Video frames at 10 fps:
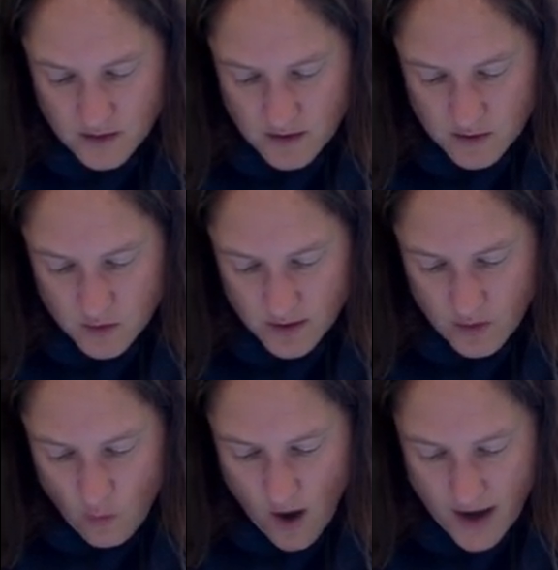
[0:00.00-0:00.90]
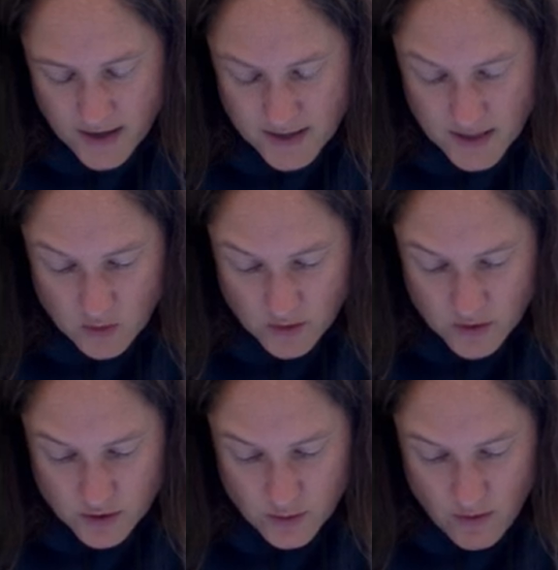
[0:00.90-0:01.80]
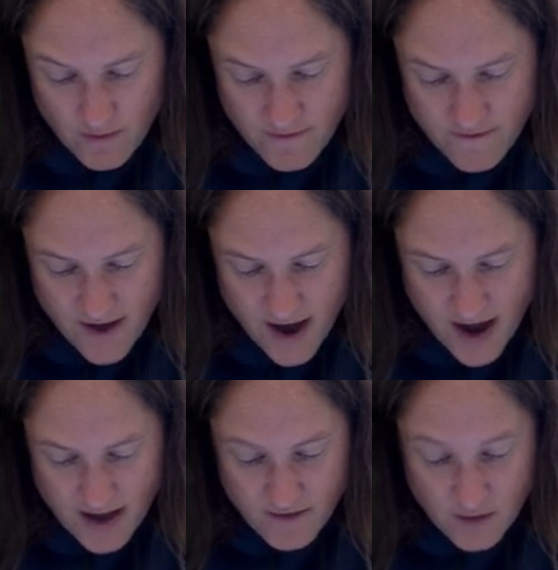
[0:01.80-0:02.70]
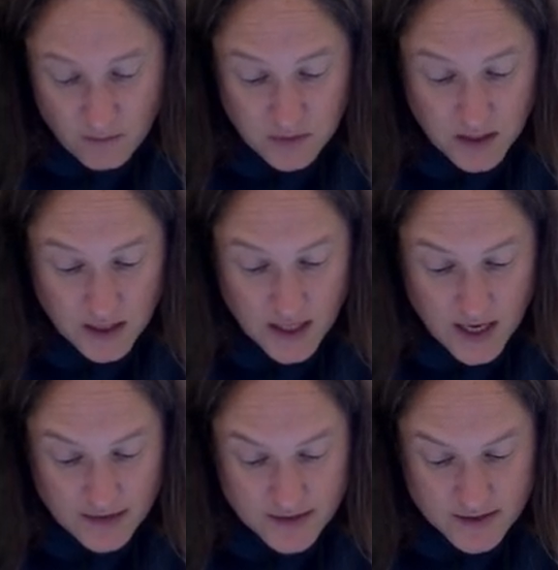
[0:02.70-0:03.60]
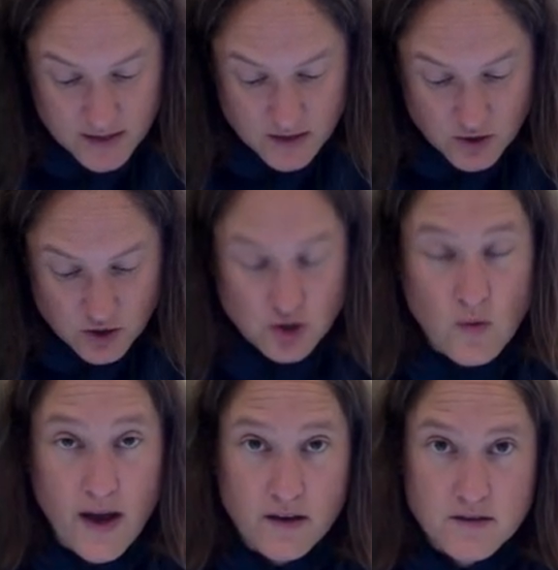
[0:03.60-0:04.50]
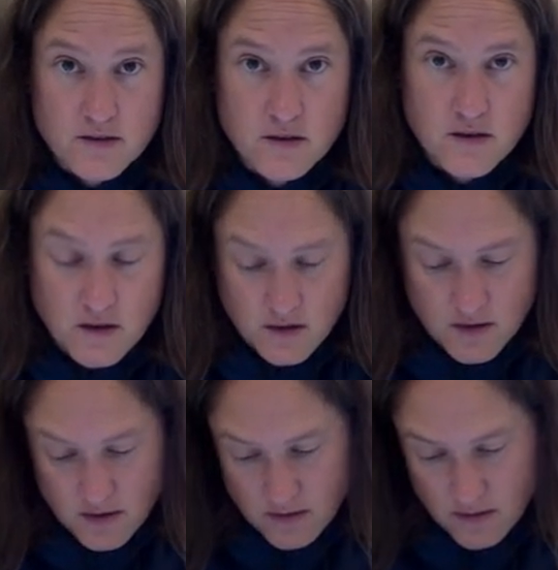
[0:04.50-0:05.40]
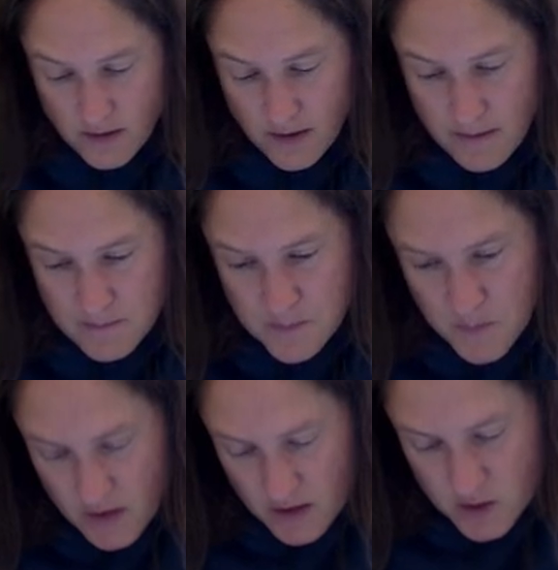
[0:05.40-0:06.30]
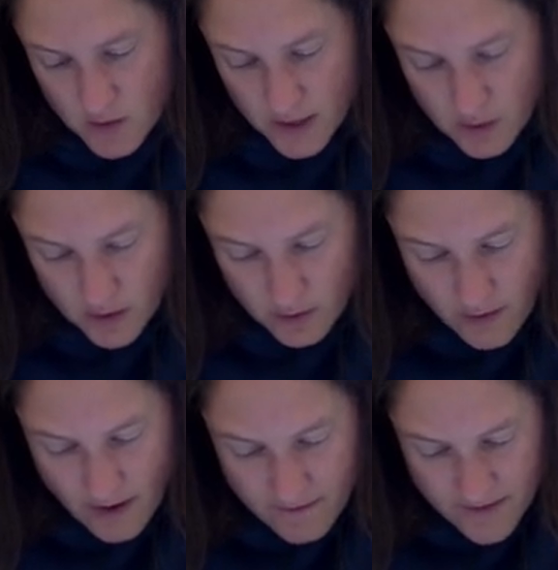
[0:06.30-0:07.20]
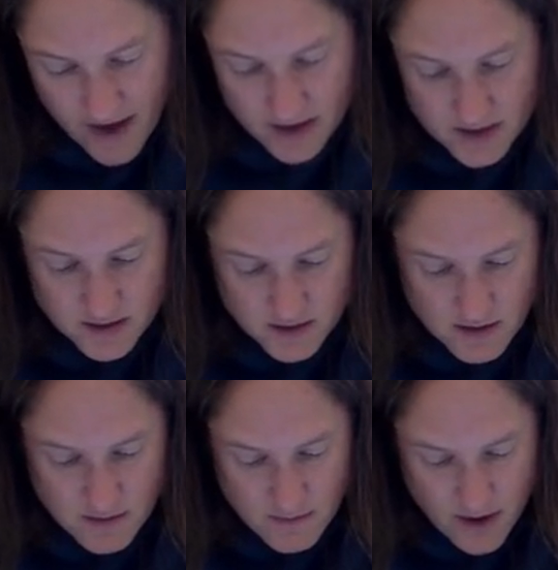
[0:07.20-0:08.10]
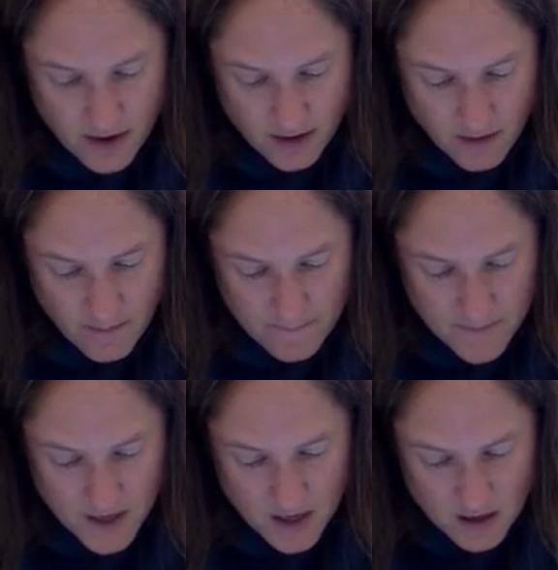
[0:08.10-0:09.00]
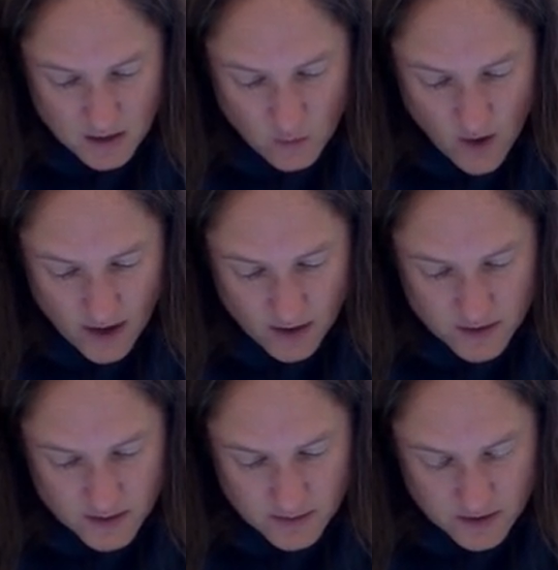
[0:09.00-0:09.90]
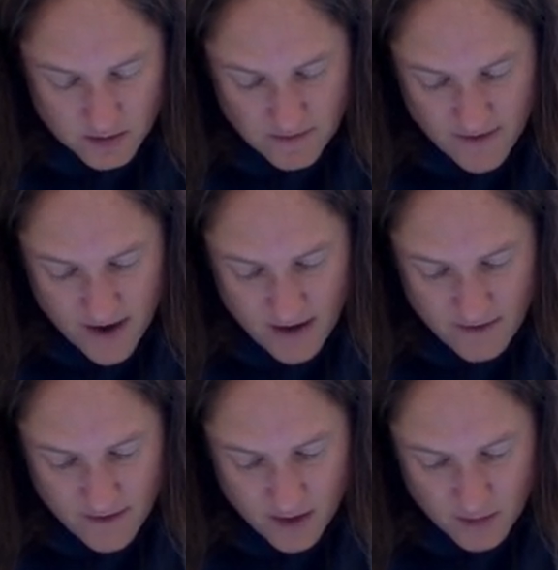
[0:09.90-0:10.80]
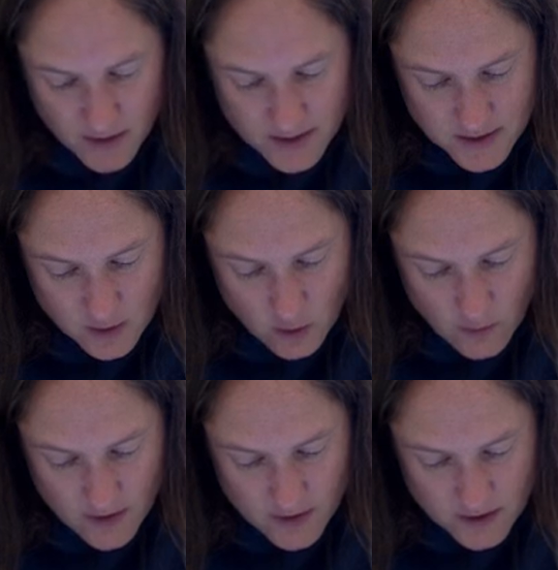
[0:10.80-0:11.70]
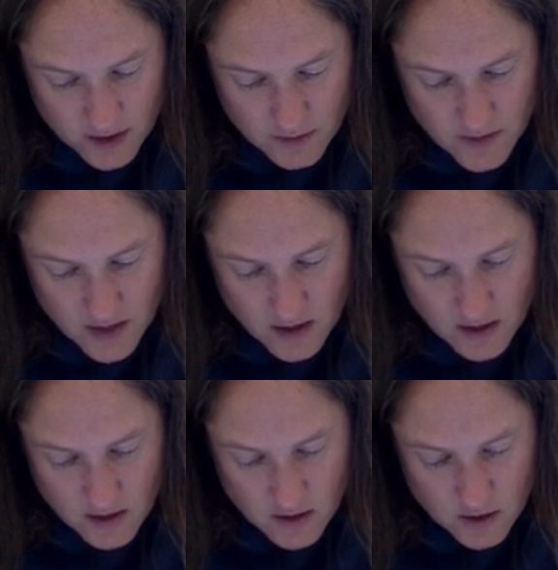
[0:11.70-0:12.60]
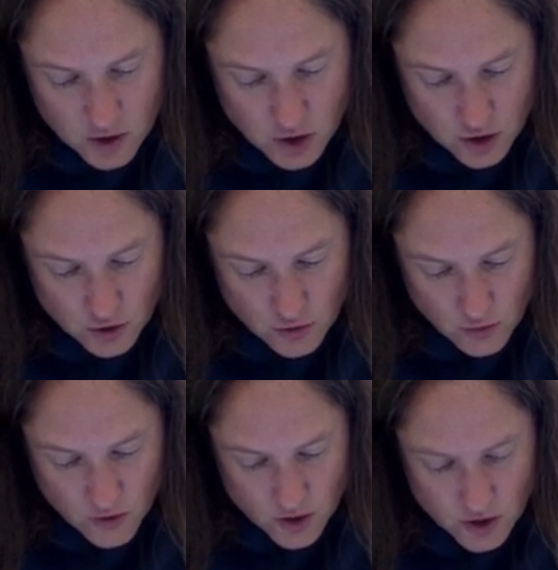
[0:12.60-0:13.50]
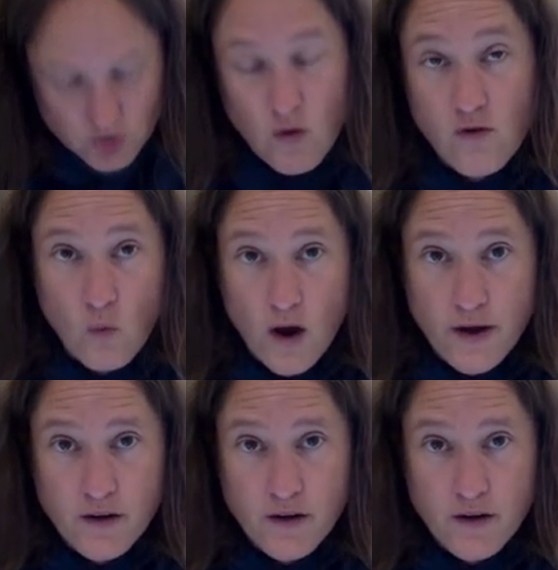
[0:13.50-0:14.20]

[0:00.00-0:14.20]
So I get y is equal to 5 plus 2x. Okay, so when I go to graph that, my b, y-intercept is going to be 5, and my slope is going to be 2, which is 2 over 1.